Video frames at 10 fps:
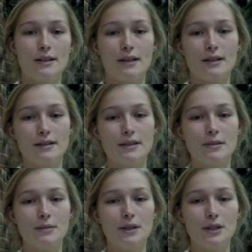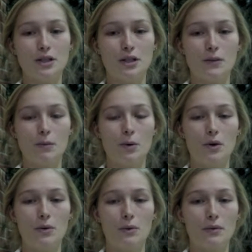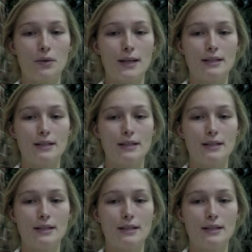that the stimulation of the moral reflex